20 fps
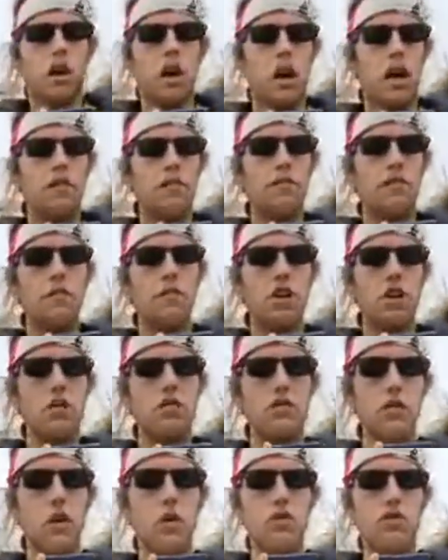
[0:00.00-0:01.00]
from
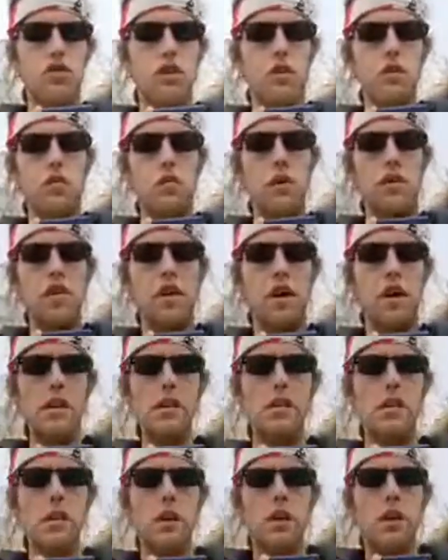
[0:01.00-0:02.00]
convulsions
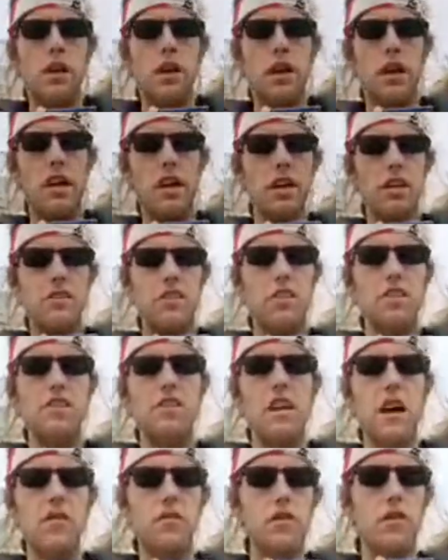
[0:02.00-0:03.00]
within. He has
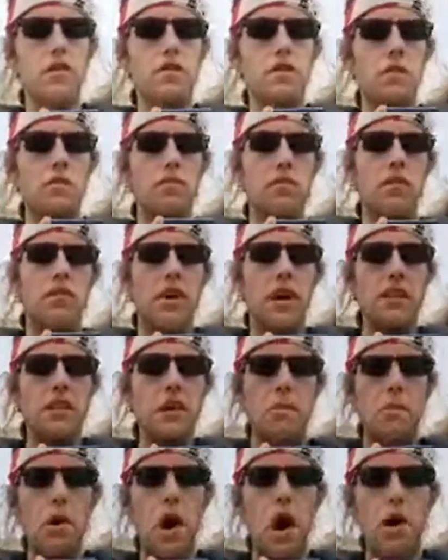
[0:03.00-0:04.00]
endeavored to prevent the
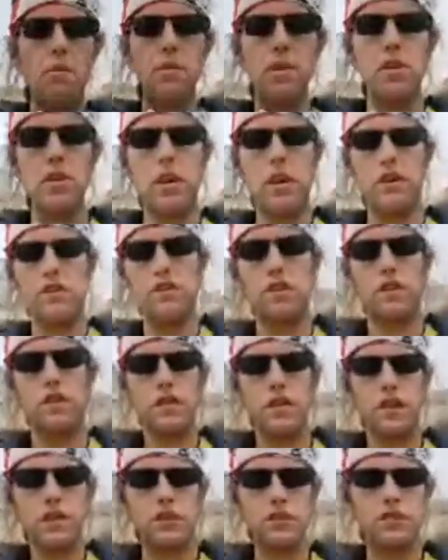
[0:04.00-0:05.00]
population of
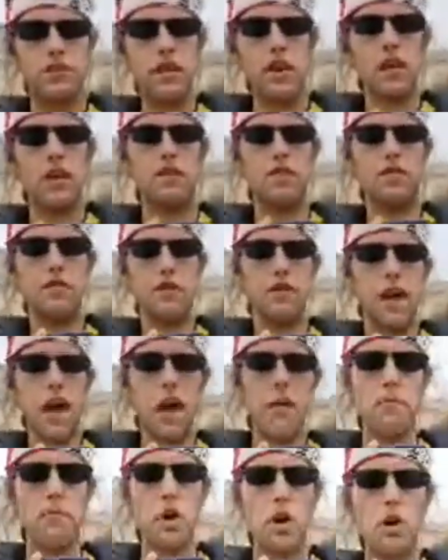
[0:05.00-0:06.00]
these states for
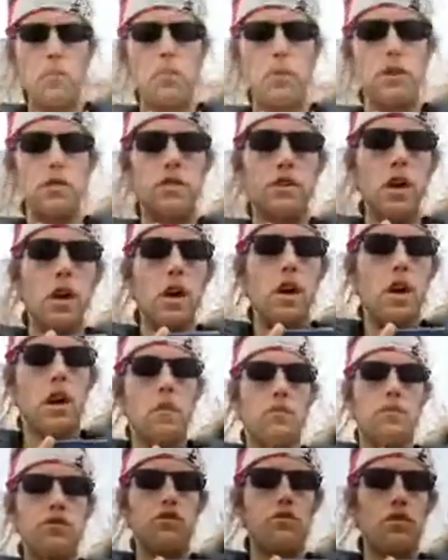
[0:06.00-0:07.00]
that purpose,
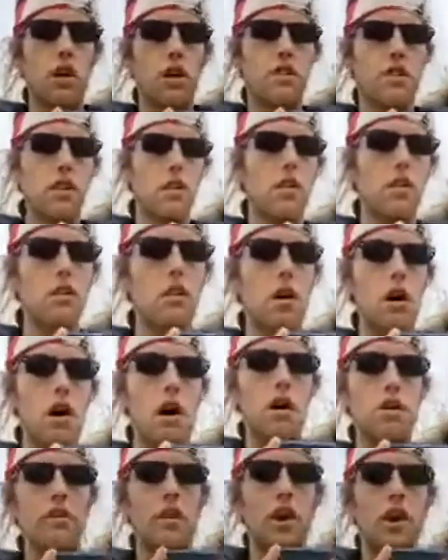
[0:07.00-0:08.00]
obstructing the
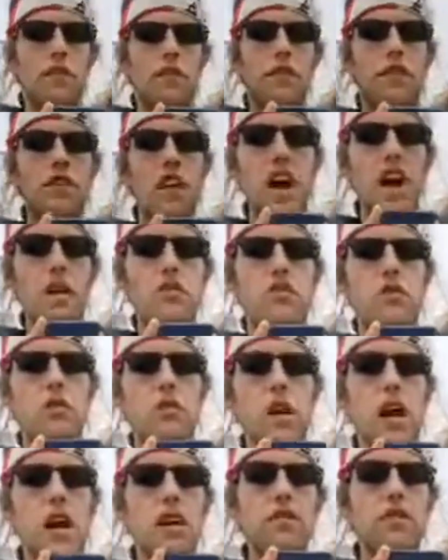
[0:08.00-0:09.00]
laws for
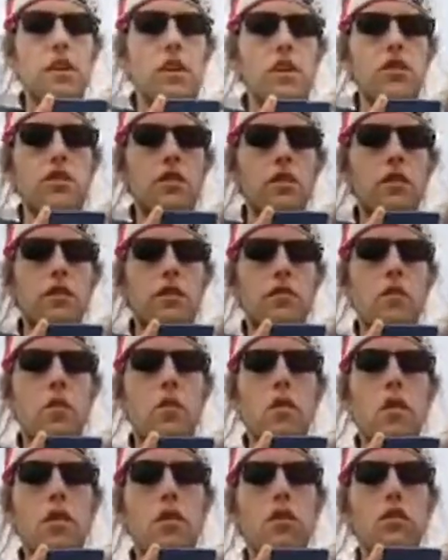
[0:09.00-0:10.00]
naturalization of
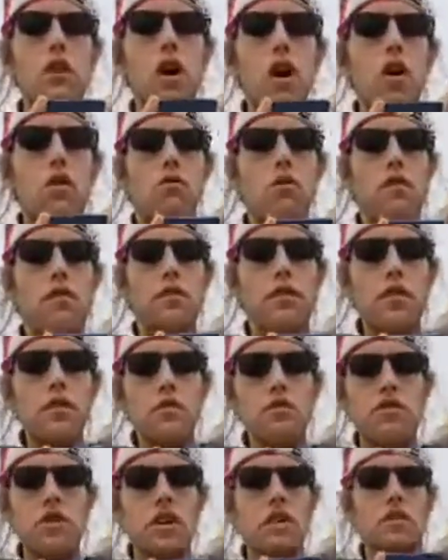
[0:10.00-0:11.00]
foreigners,
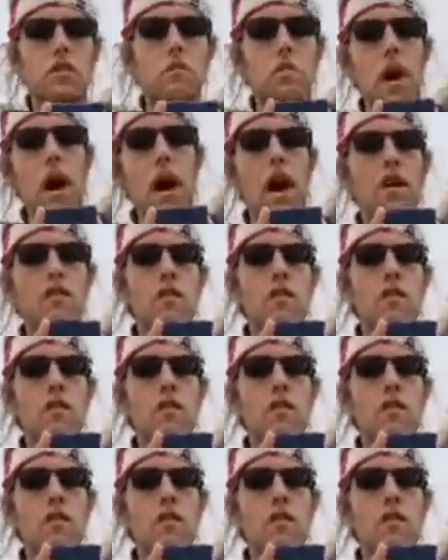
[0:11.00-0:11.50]
refusing to pass